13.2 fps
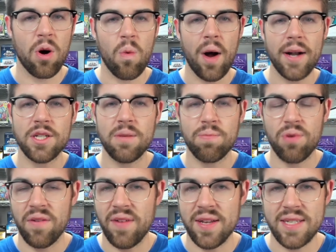watch the
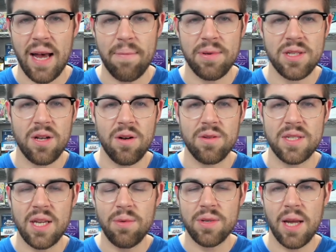previous episodes,
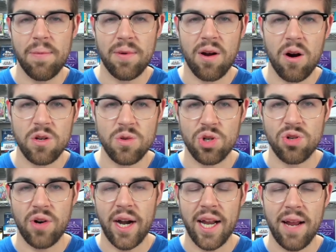see what type of cards we're
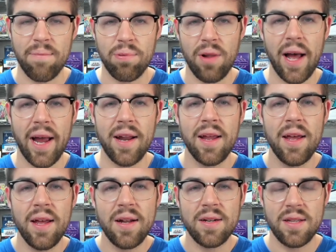grading, and apply it
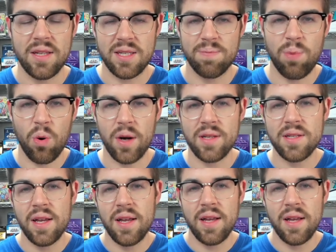to the sports,